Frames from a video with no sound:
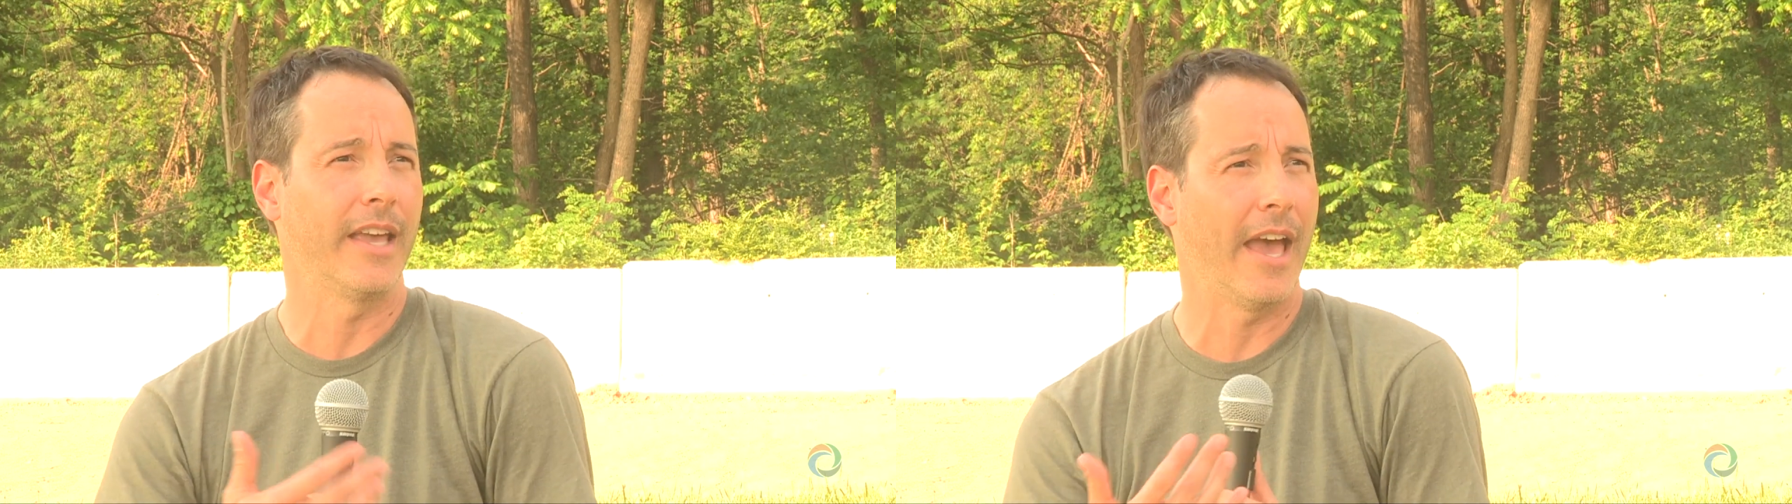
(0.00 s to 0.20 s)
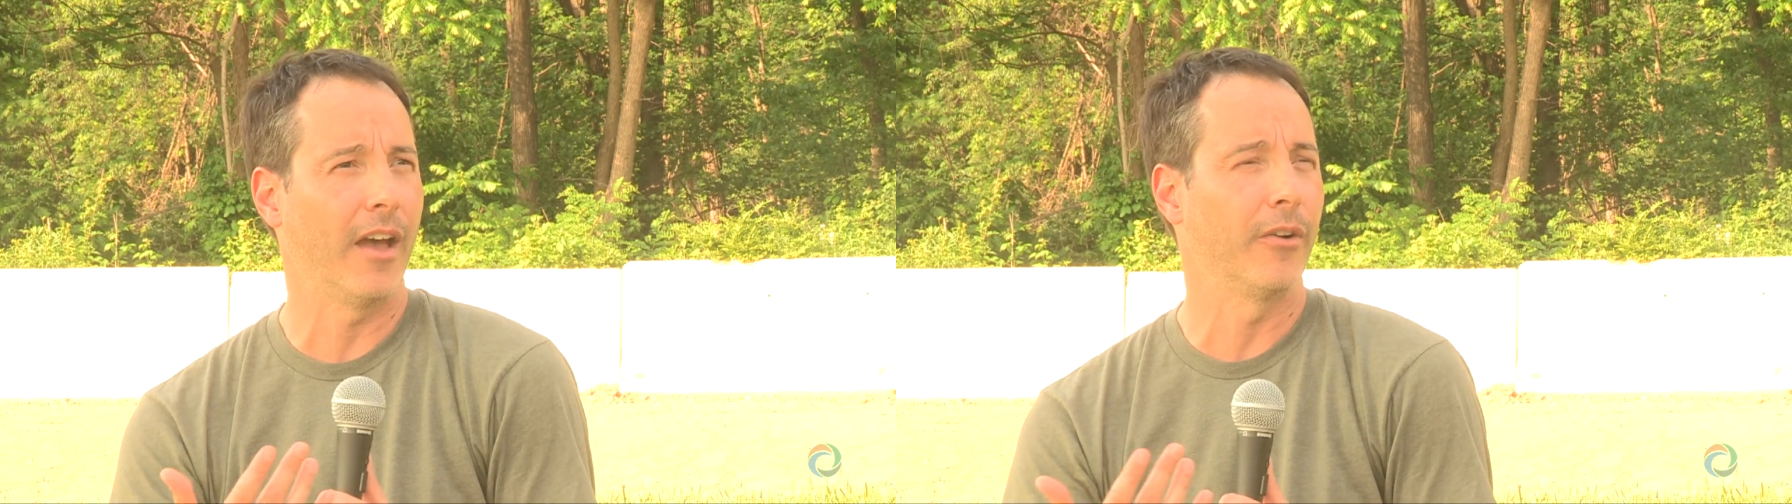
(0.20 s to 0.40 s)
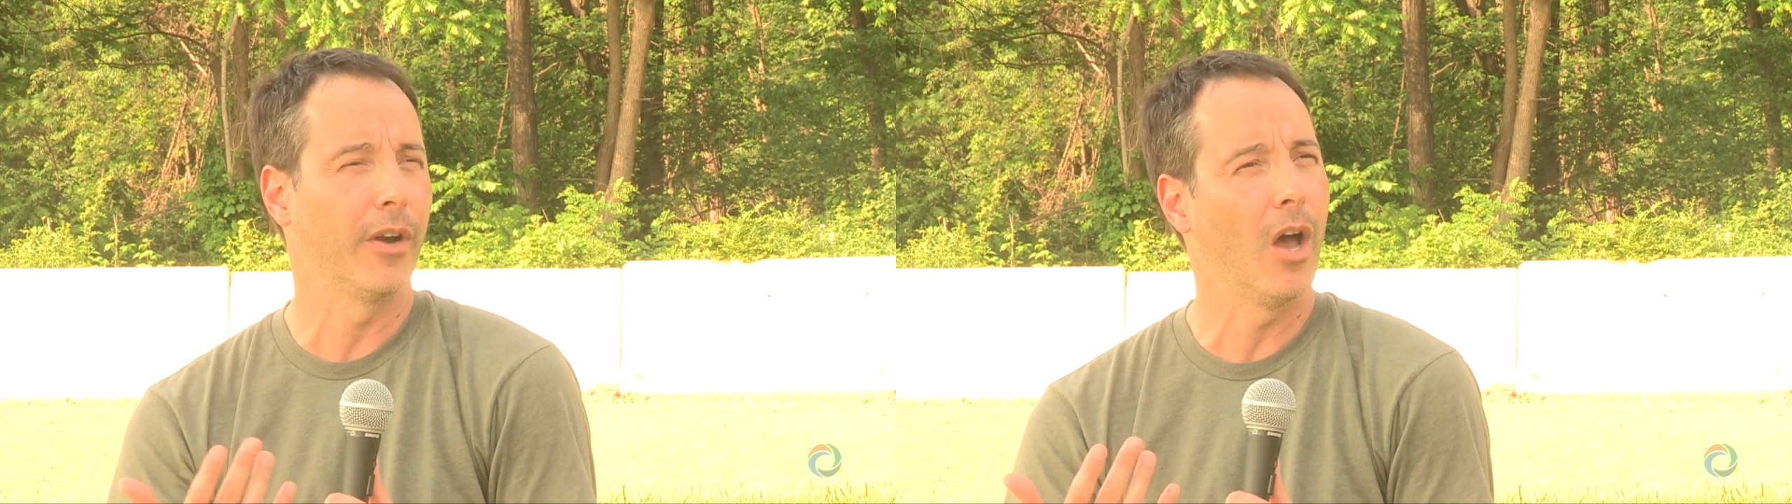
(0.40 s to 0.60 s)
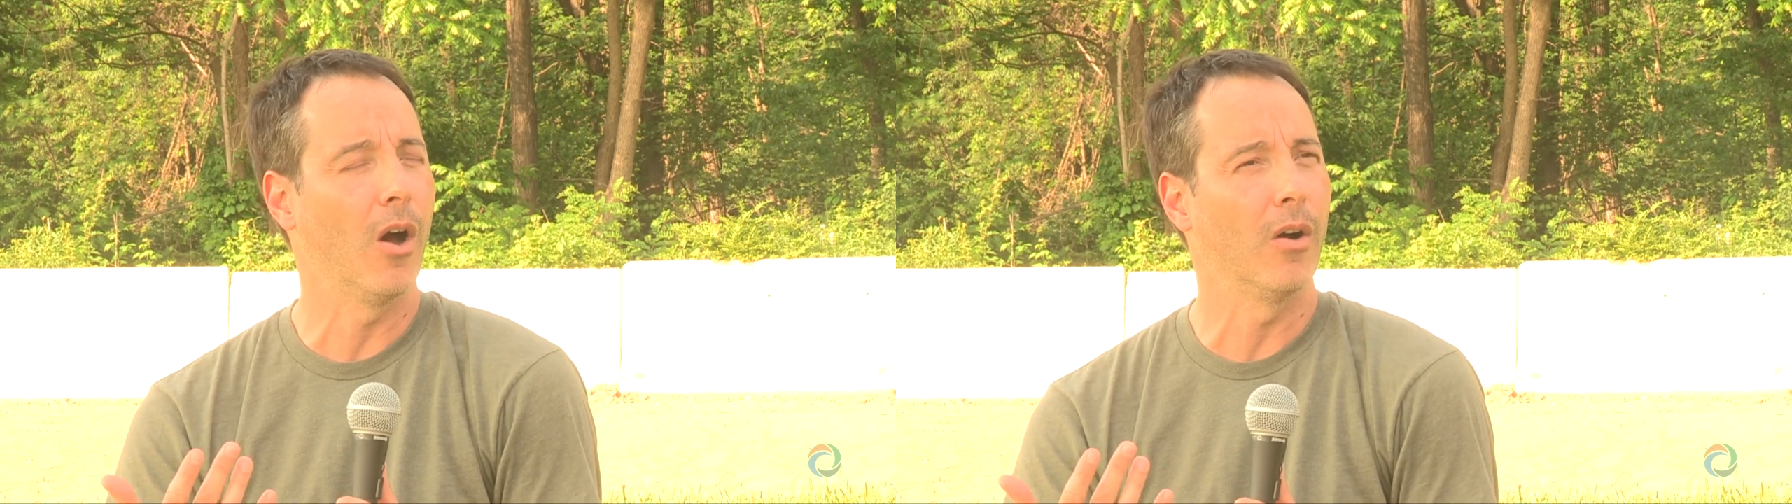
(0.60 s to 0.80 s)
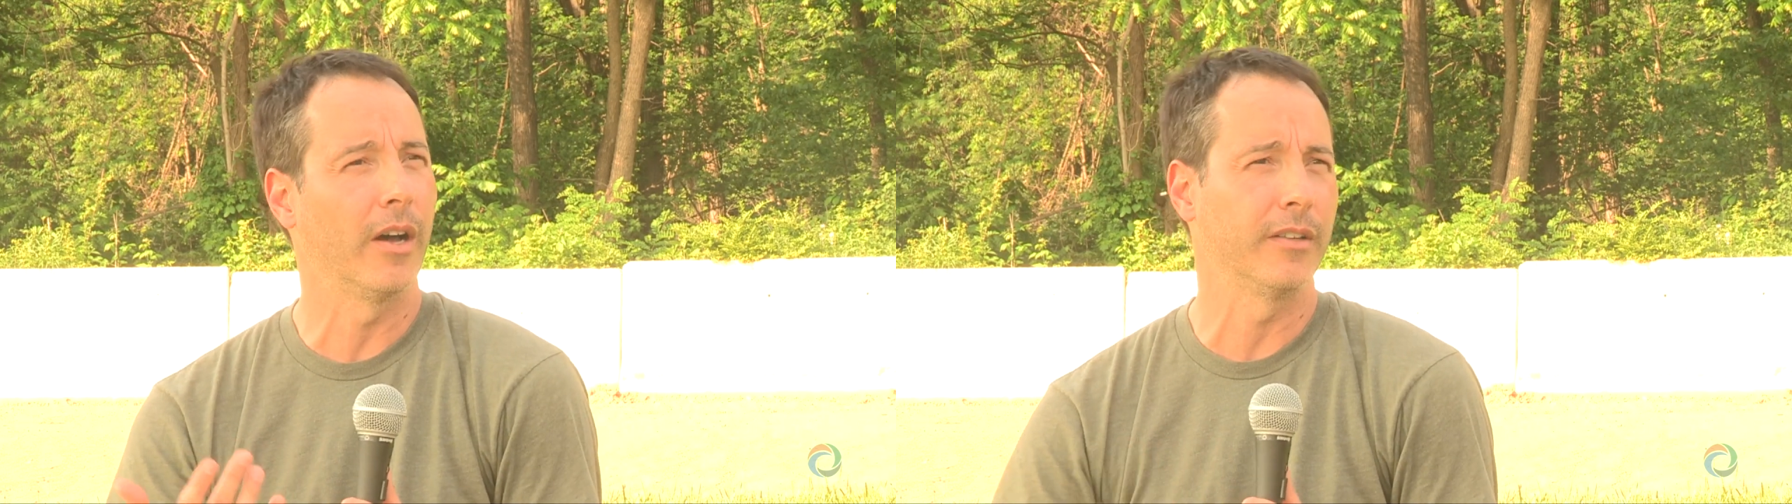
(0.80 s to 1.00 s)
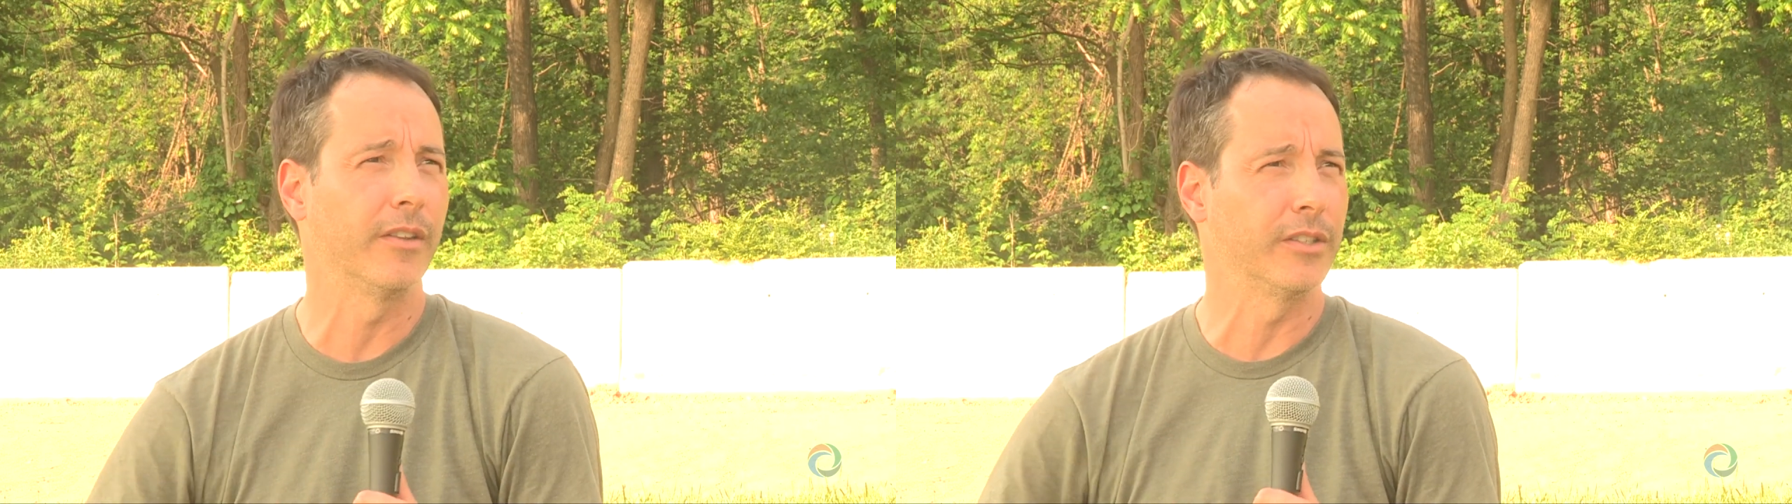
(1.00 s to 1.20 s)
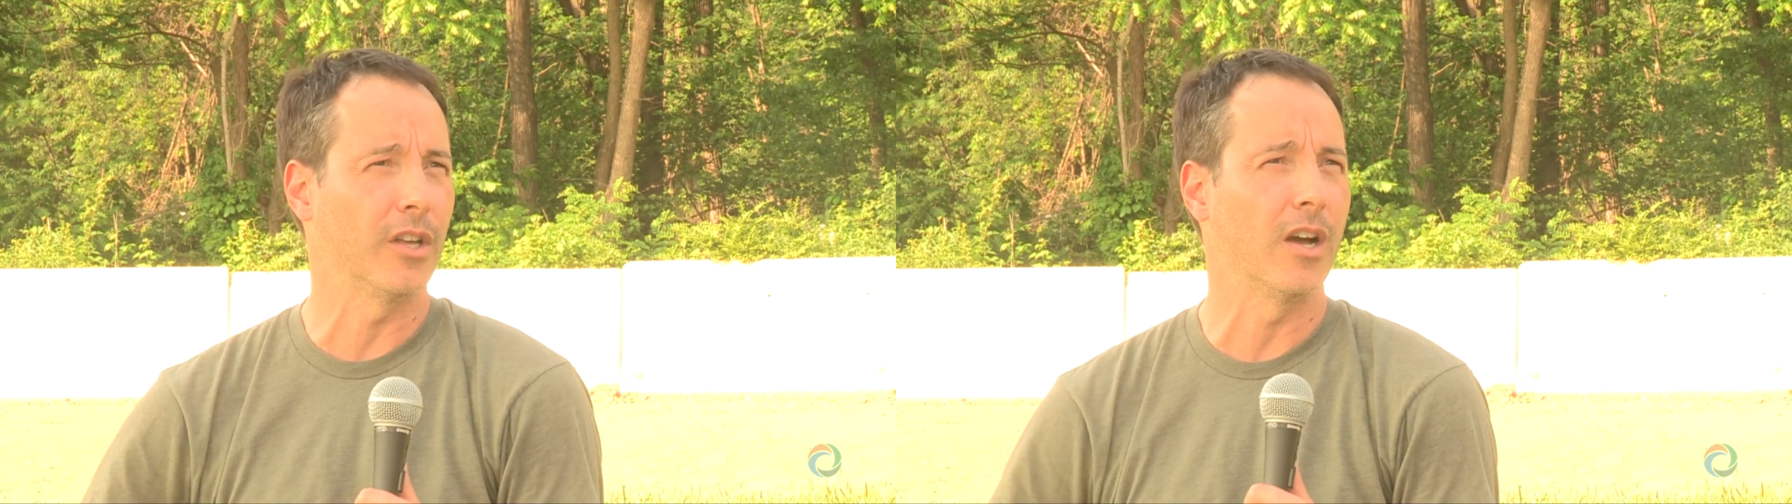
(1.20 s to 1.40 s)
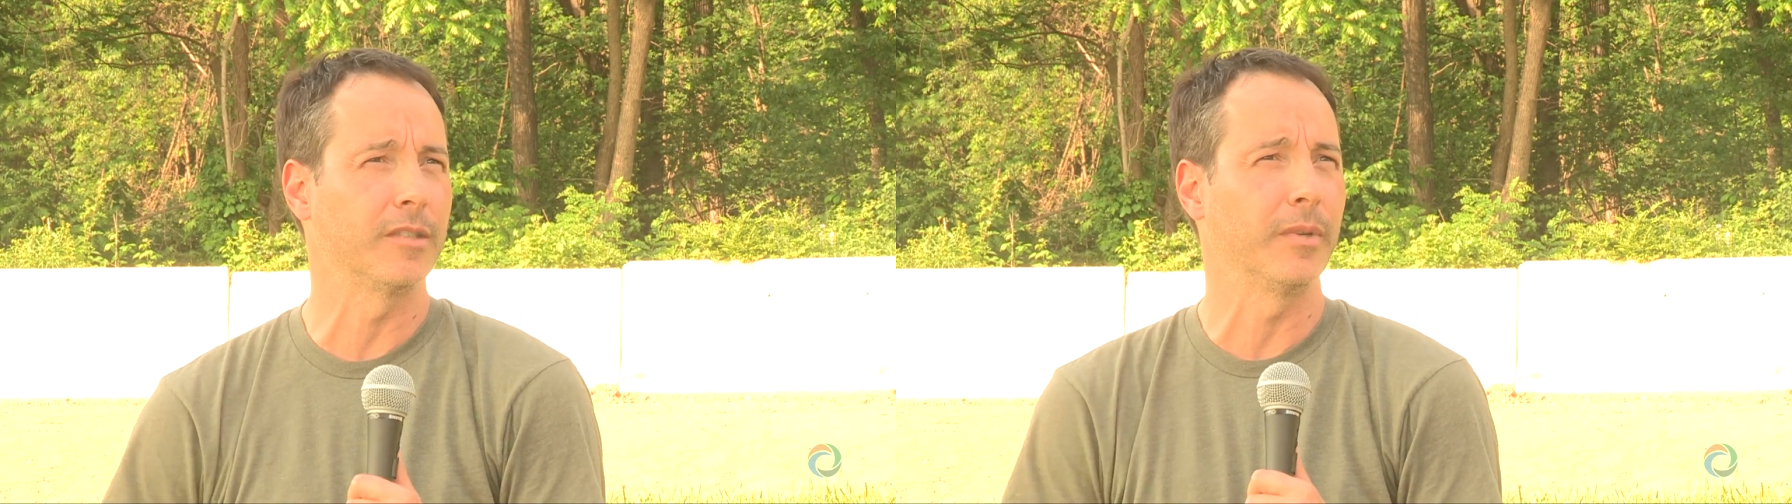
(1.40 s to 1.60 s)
yeah or no on the songs,